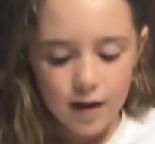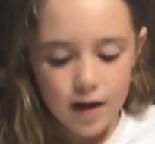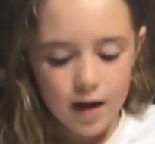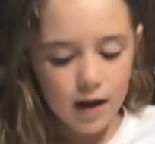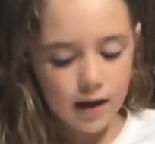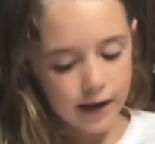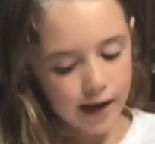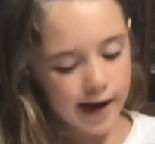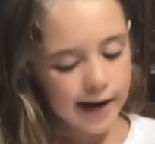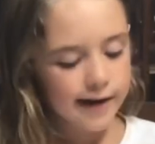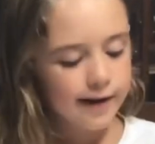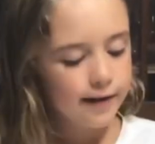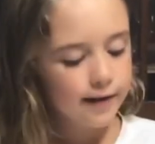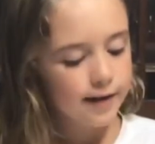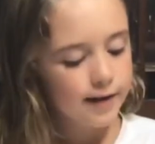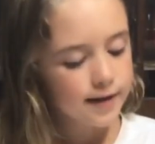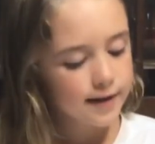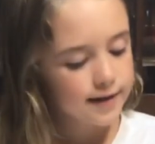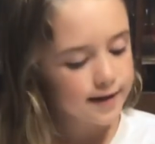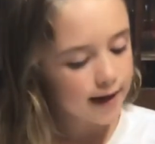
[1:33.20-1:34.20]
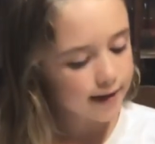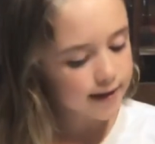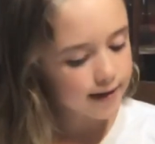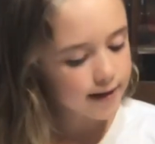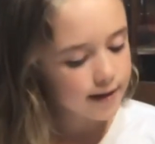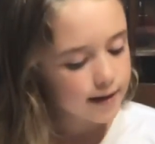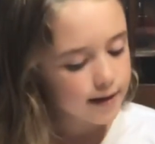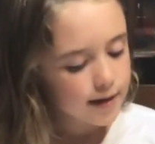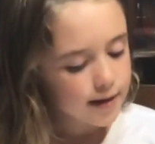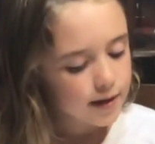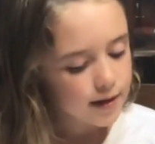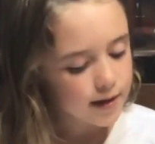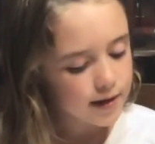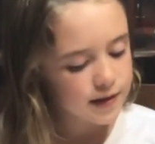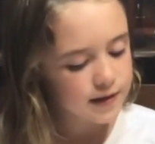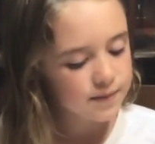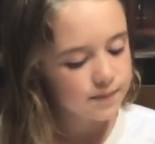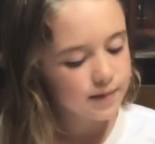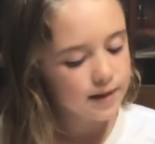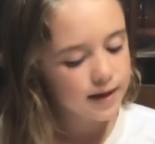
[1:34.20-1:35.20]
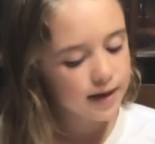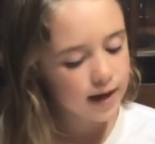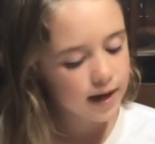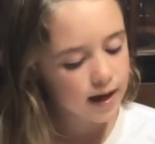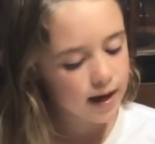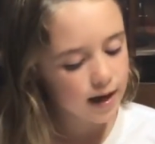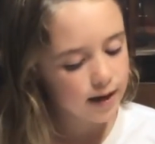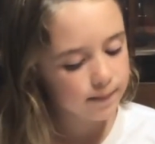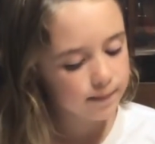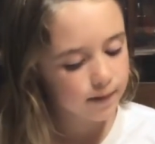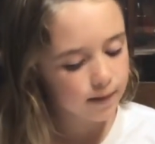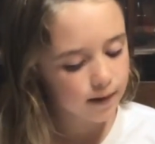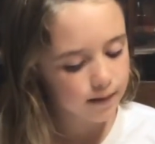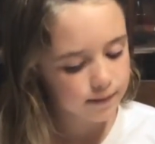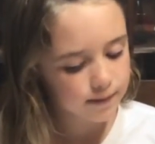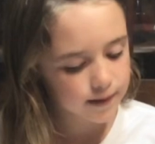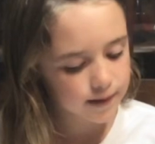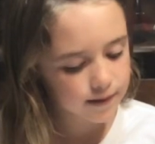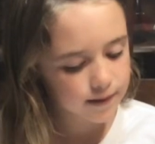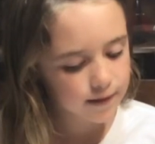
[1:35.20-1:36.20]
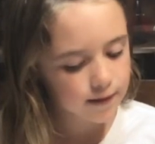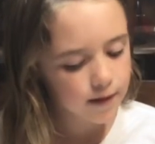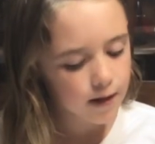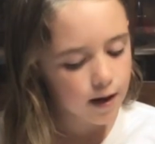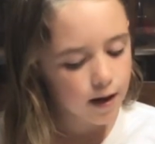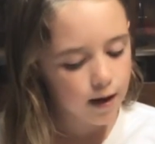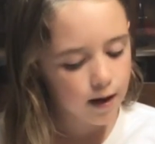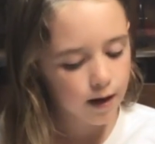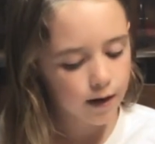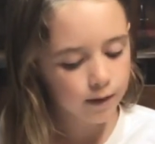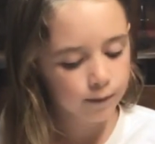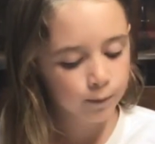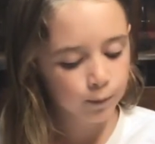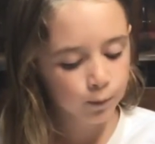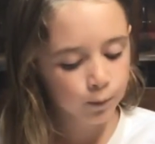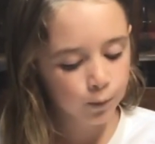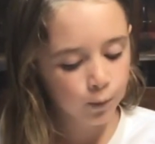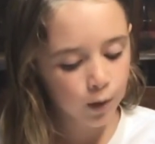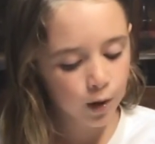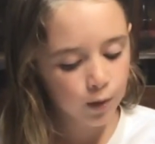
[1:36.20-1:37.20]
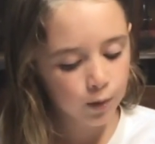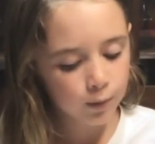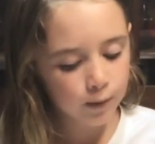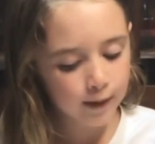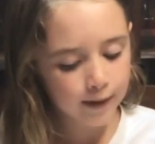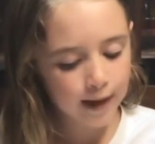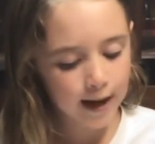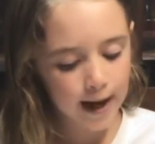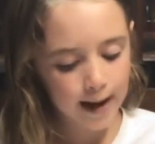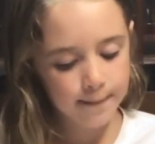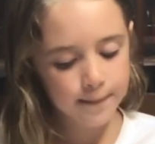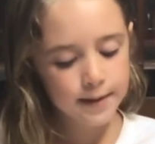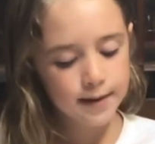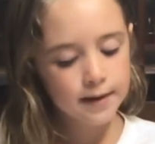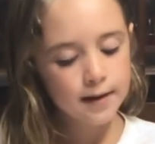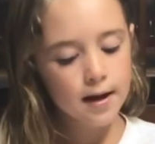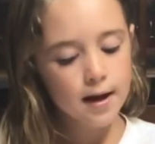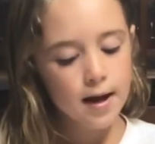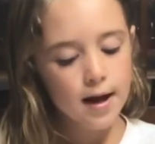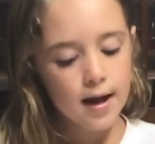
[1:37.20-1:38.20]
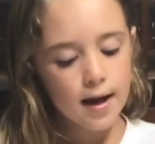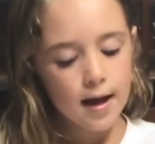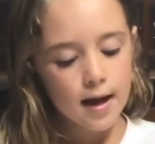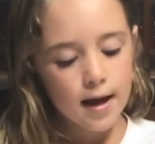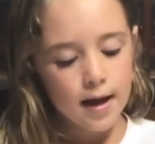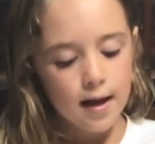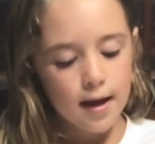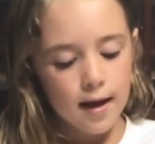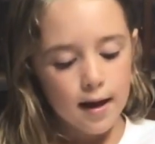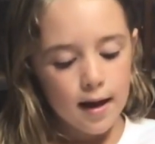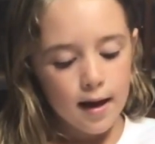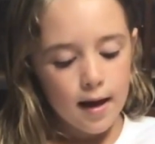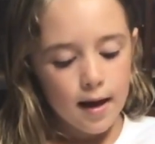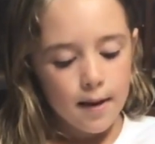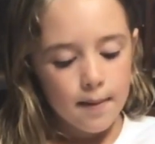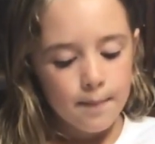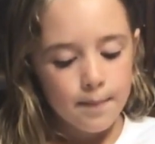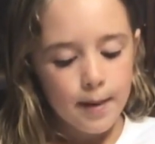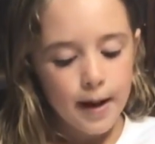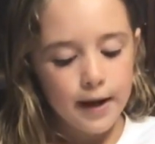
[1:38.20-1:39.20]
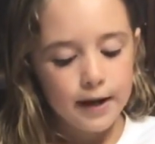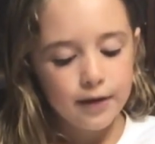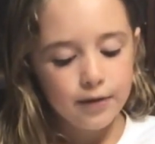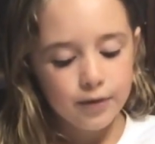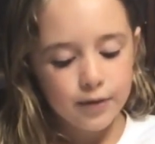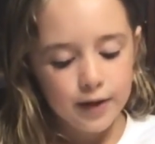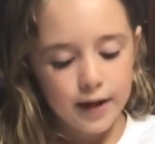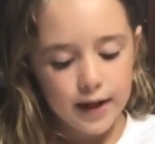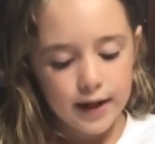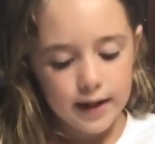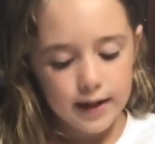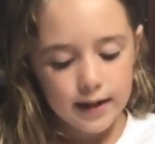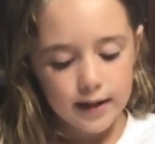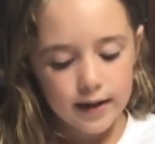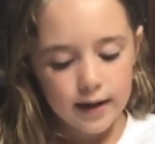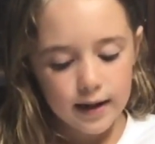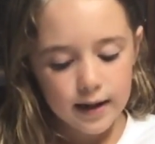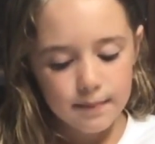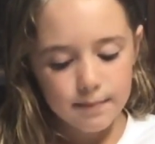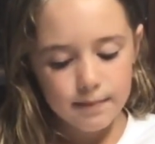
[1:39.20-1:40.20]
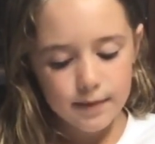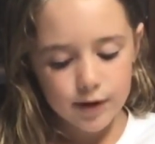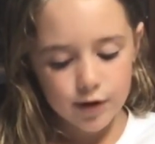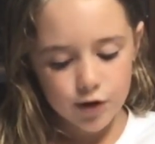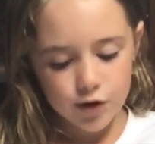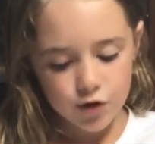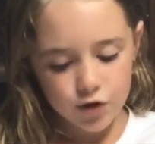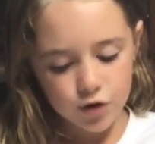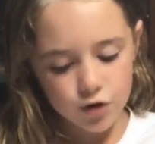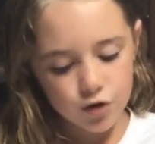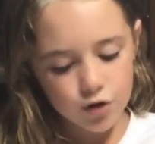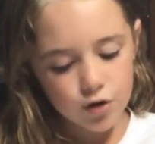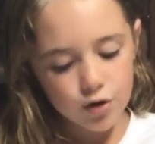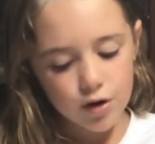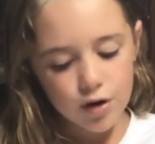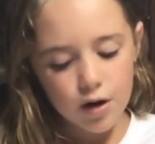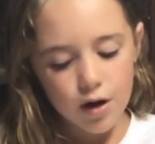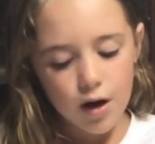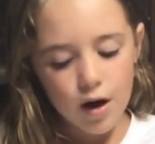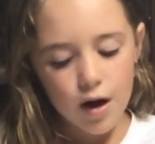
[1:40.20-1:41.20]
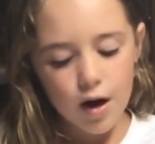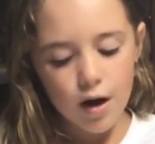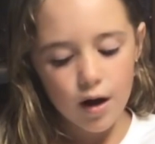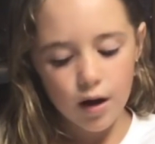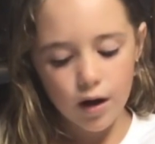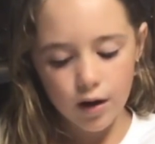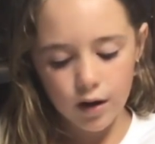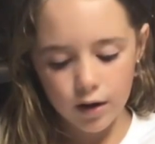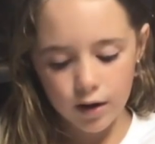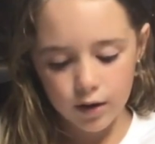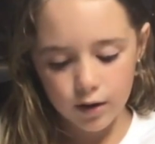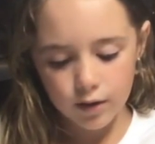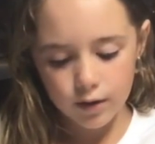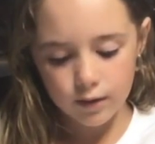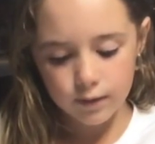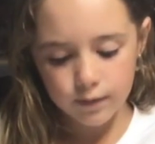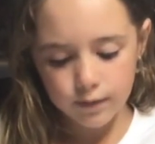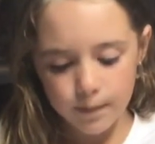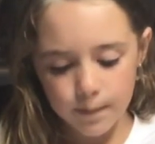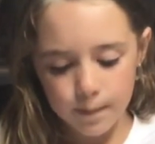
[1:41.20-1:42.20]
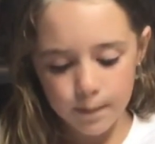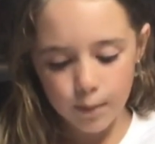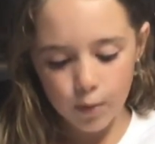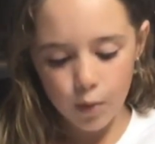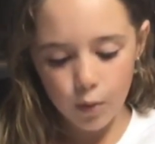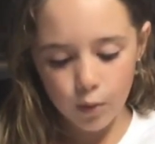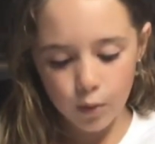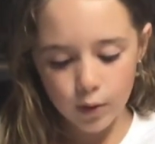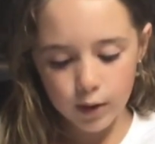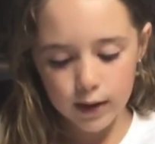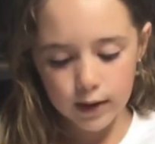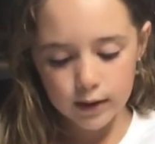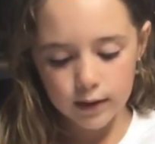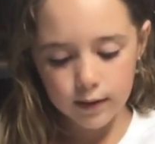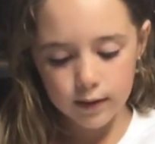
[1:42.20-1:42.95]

Okay, second is make a hypothesis of what will happen by creating a mixture of pouring